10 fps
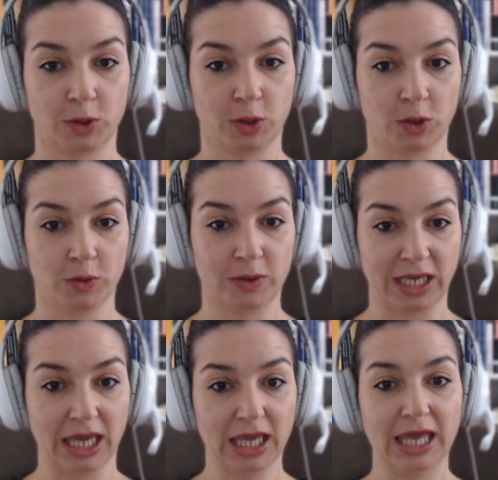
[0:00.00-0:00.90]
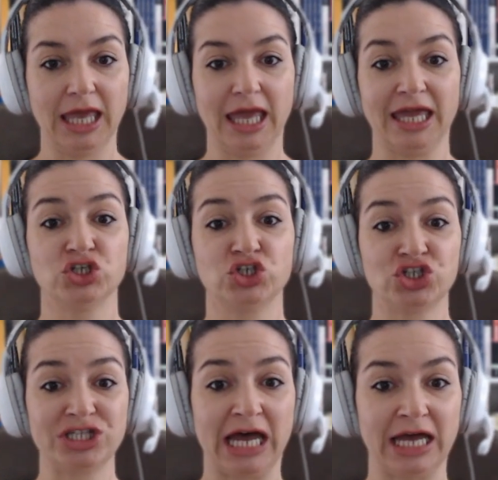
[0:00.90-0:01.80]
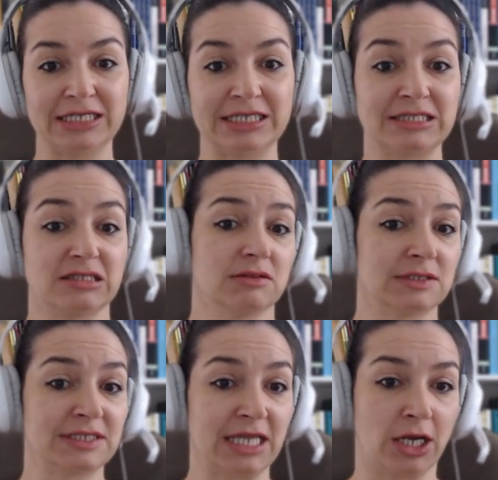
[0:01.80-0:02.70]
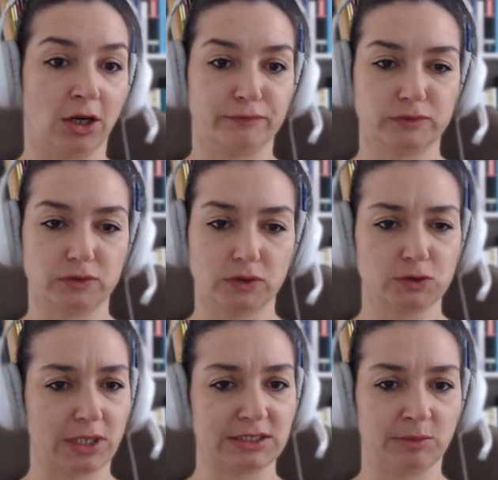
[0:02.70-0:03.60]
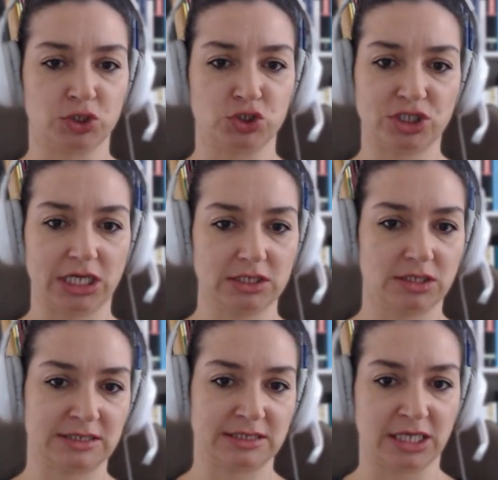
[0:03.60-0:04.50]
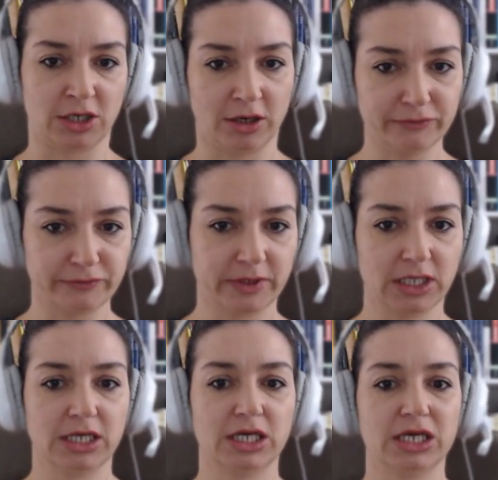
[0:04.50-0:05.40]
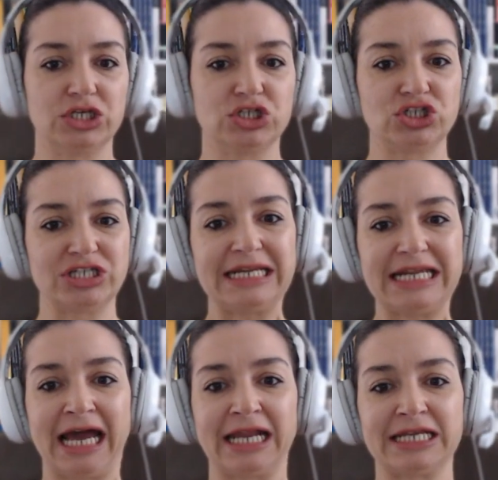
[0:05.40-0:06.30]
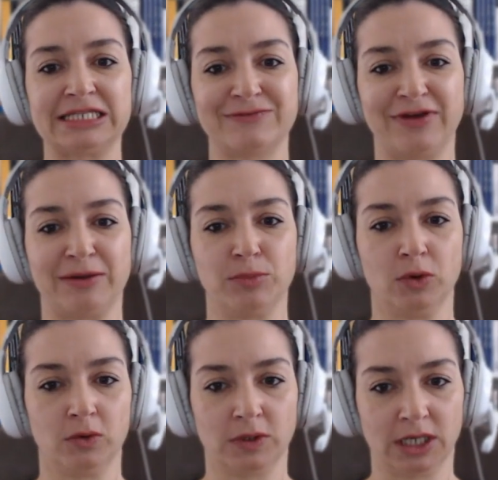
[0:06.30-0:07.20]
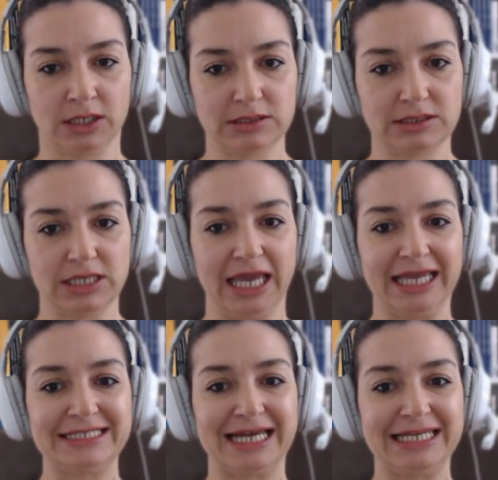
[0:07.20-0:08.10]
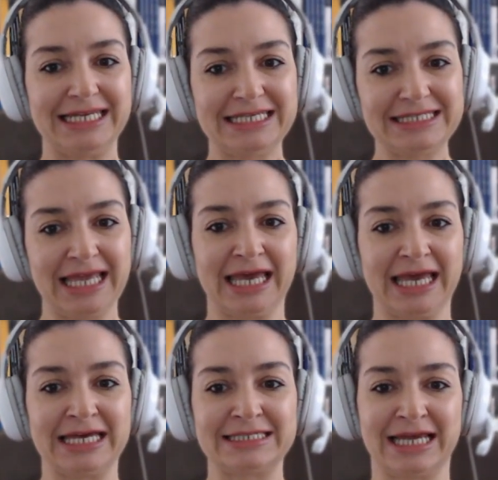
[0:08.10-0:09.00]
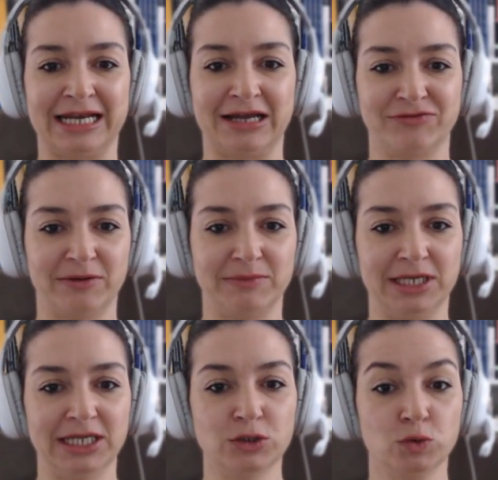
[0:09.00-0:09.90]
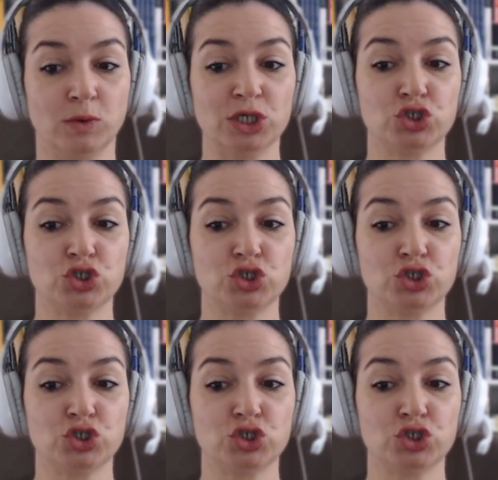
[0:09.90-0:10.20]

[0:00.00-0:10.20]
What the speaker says: Okay? And statt is instead of. So, it's quite similar. Statt instead of. Statt eines Vermögens hinterließ seiner Familie nur